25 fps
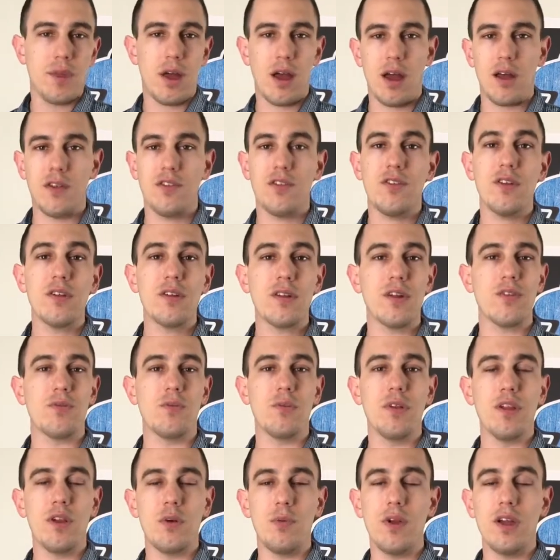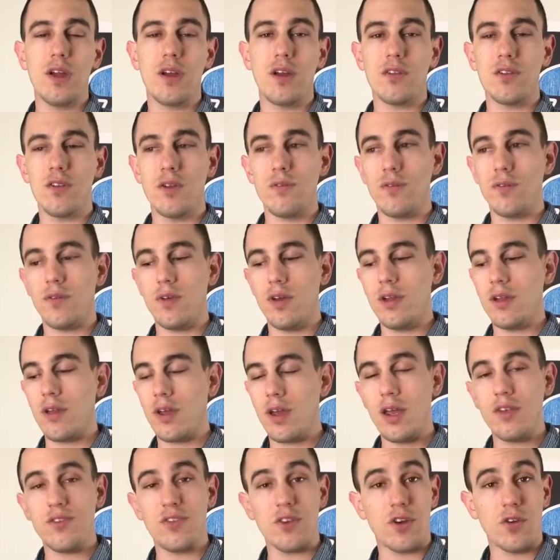I just think that's really weak, because if in the
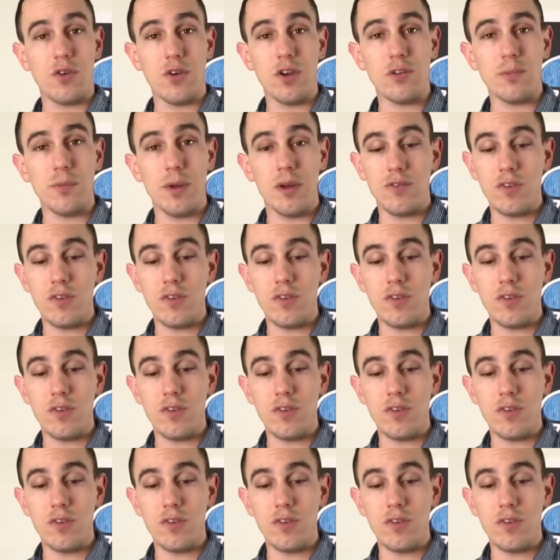case of charisma,